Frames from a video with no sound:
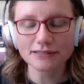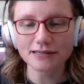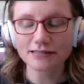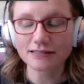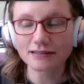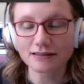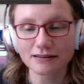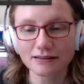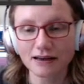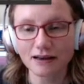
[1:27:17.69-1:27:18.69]
says
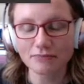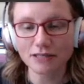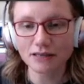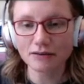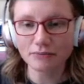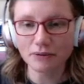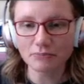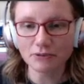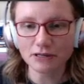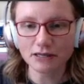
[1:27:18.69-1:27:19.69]
that they
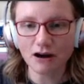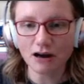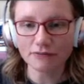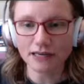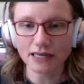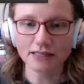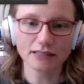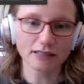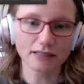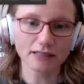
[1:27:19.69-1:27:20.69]
remember an
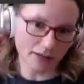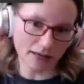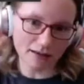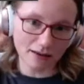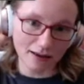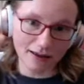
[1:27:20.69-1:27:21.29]
offhand comment